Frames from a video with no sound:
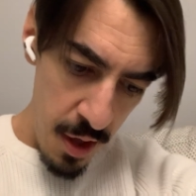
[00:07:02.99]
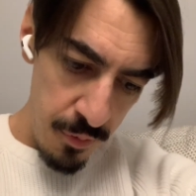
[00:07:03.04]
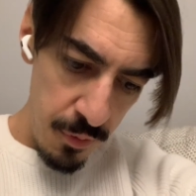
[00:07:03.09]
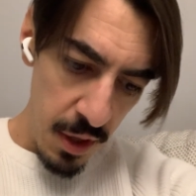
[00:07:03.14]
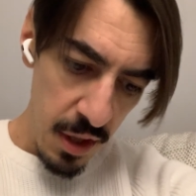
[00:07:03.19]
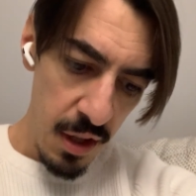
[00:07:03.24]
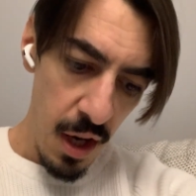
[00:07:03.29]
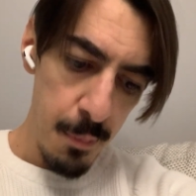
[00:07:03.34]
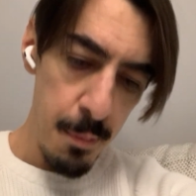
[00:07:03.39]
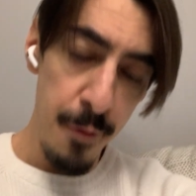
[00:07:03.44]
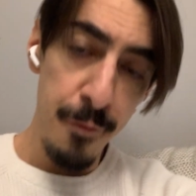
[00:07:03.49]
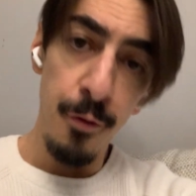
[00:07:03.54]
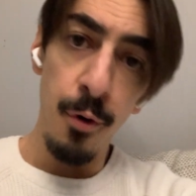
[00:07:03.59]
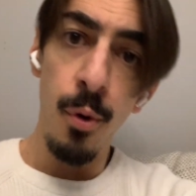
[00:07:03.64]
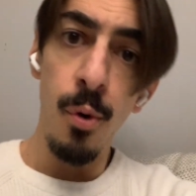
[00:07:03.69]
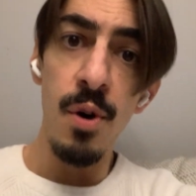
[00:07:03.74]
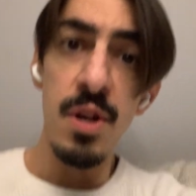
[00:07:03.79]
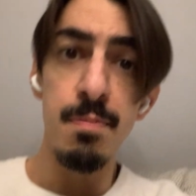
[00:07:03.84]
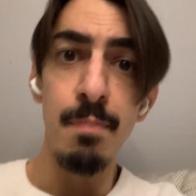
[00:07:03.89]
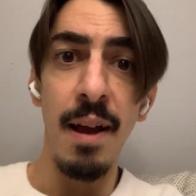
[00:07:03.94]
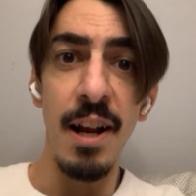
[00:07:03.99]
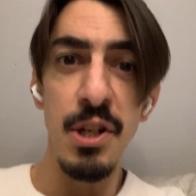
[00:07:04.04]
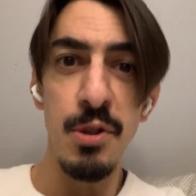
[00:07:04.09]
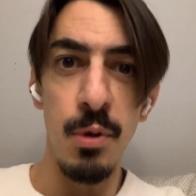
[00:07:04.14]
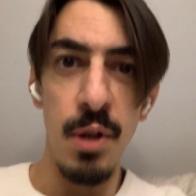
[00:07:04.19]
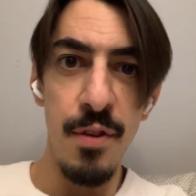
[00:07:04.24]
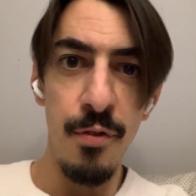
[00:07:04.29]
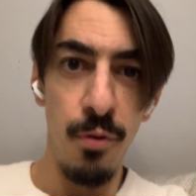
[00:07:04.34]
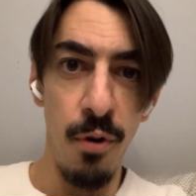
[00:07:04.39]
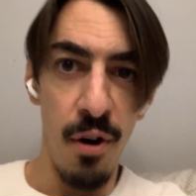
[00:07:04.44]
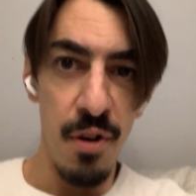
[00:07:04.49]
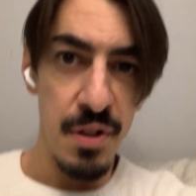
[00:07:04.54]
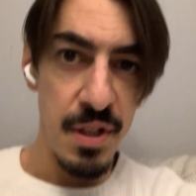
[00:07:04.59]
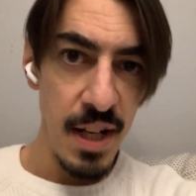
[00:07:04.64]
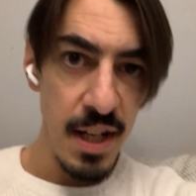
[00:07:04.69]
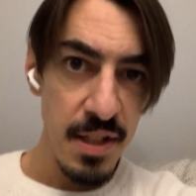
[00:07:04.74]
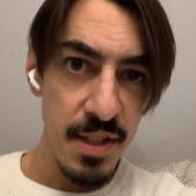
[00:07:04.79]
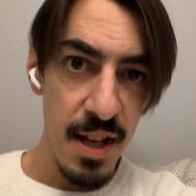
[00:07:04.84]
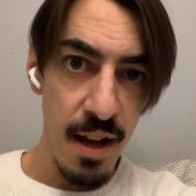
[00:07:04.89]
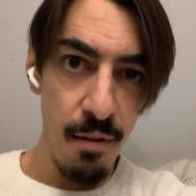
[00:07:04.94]
And number 4 is make sure you've got a
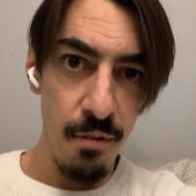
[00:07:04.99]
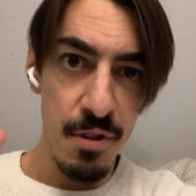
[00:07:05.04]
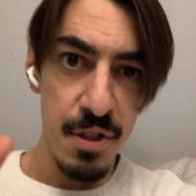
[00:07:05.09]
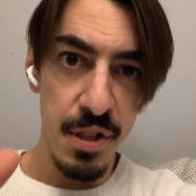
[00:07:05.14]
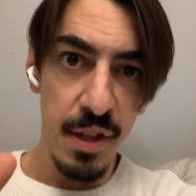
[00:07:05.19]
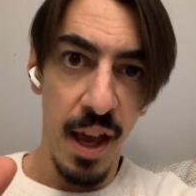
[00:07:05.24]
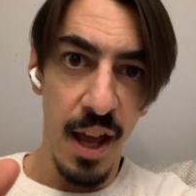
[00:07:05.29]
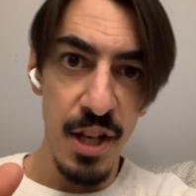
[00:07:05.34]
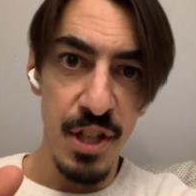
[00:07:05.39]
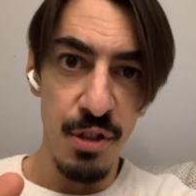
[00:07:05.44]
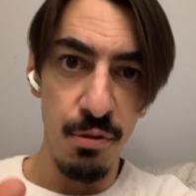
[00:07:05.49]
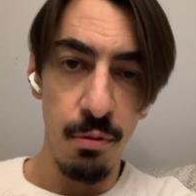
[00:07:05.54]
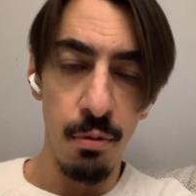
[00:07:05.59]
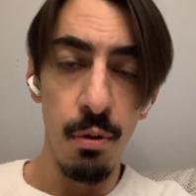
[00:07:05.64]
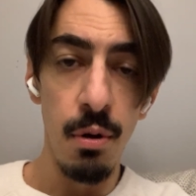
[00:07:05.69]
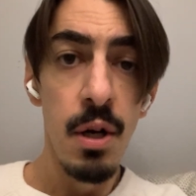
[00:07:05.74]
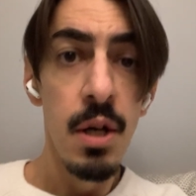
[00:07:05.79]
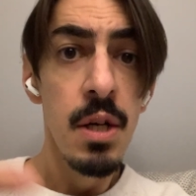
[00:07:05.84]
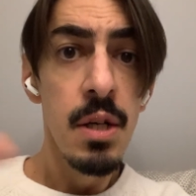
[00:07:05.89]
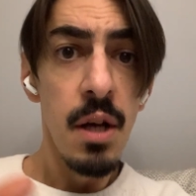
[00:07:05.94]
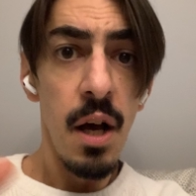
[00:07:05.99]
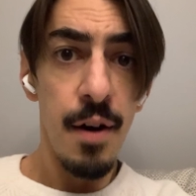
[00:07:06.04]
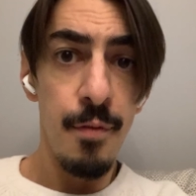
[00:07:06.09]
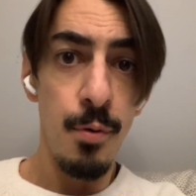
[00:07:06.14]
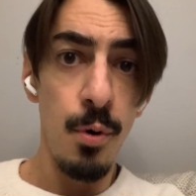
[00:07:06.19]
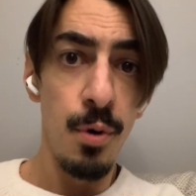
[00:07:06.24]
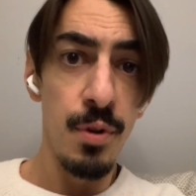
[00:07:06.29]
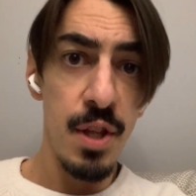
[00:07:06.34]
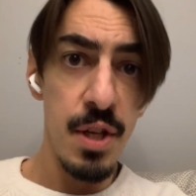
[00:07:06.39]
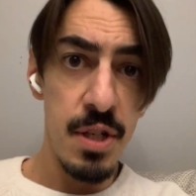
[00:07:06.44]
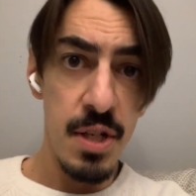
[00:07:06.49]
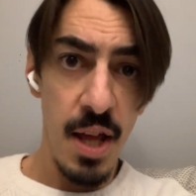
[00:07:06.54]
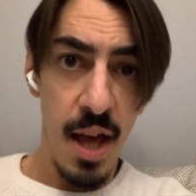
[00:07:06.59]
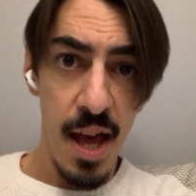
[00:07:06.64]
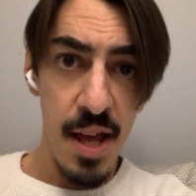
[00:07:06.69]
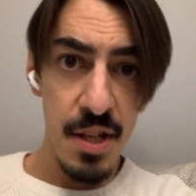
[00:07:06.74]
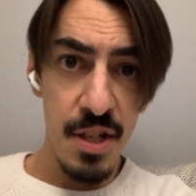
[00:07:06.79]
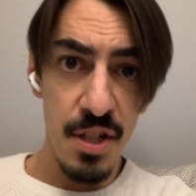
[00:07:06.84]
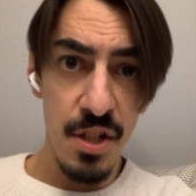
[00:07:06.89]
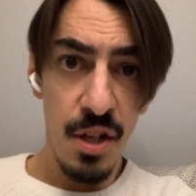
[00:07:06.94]
detailed schedule of all the
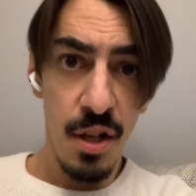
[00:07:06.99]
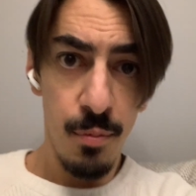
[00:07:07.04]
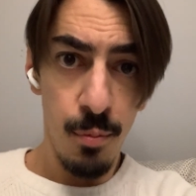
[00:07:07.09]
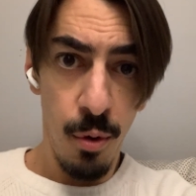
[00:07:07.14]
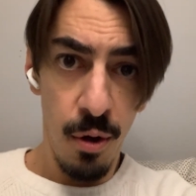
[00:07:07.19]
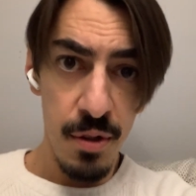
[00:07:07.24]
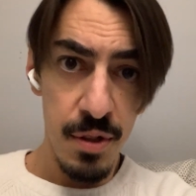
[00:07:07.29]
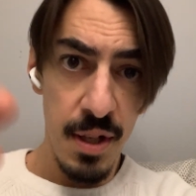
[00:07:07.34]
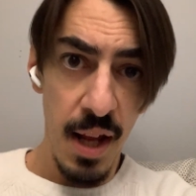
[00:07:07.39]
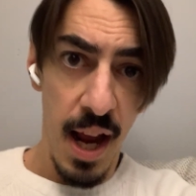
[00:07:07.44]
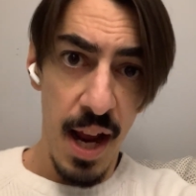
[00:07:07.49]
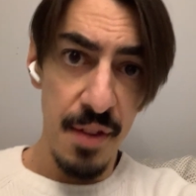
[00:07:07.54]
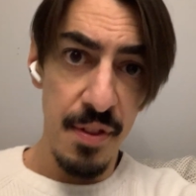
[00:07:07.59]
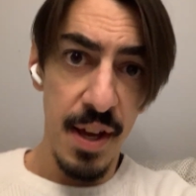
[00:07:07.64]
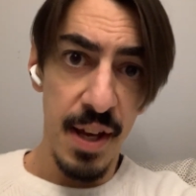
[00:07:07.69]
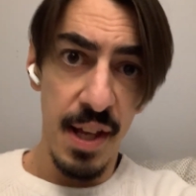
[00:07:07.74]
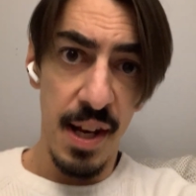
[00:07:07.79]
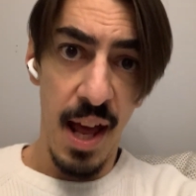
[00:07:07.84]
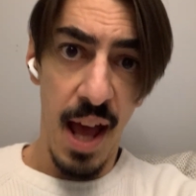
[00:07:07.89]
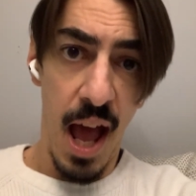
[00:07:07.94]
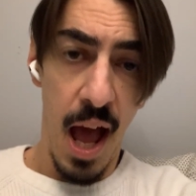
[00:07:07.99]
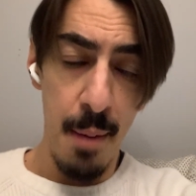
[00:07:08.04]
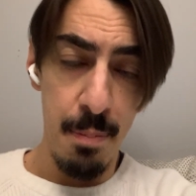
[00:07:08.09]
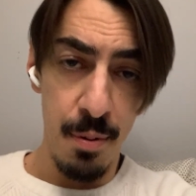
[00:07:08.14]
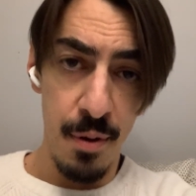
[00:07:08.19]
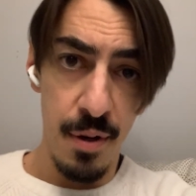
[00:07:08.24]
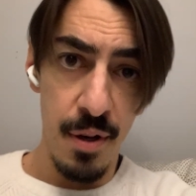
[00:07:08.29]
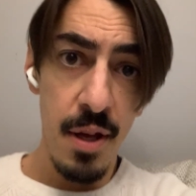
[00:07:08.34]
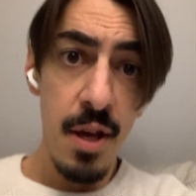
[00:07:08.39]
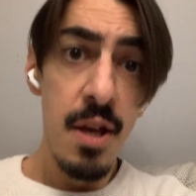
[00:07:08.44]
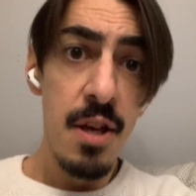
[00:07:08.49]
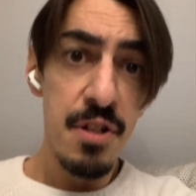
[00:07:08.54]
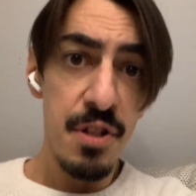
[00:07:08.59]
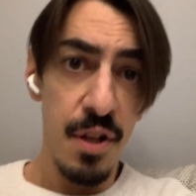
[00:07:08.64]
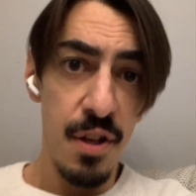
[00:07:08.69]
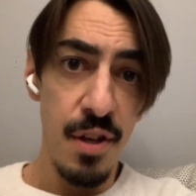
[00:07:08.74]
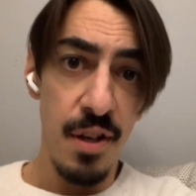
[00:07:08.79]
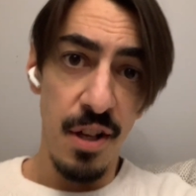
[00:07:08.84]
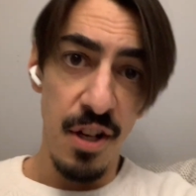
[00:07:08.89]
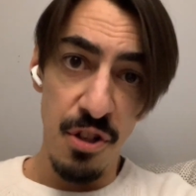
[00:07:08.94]
tests and what day they're going to happen so
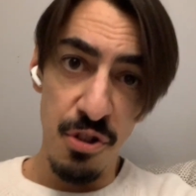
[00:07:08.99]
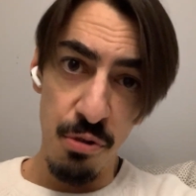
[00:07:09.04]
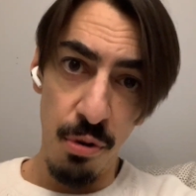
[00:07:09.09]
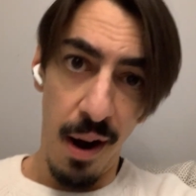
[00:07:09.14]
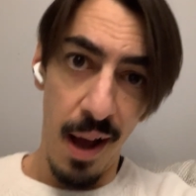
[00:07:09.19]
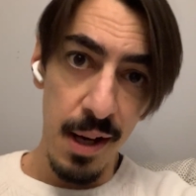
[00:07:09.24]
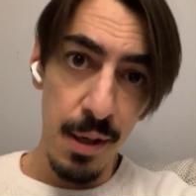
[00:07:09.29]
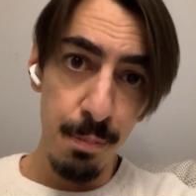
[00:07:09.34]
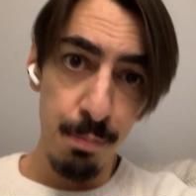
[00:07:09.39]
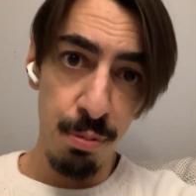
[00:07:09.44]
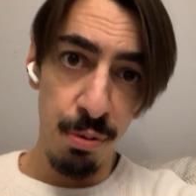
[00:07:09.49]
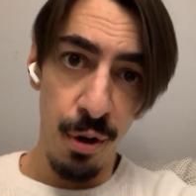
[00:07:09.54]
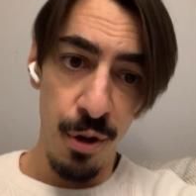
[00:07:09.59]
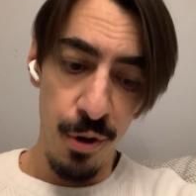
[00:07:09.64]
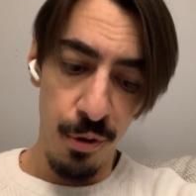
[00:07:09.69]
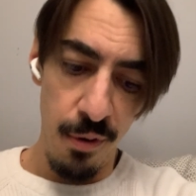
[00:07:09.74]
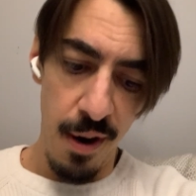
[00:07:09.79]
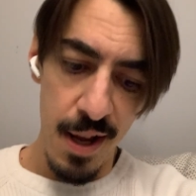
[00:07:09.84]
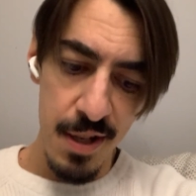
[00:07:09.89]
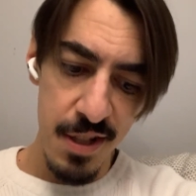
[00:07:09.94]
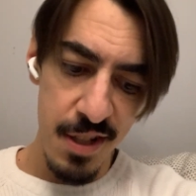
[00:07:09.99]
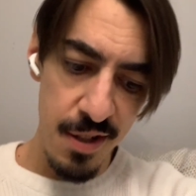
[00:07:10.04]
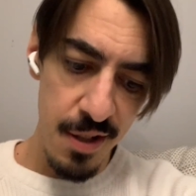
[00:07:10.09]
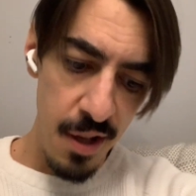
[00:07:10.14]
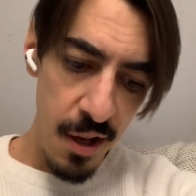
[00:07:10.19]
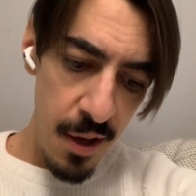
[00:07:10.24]
you can track progress.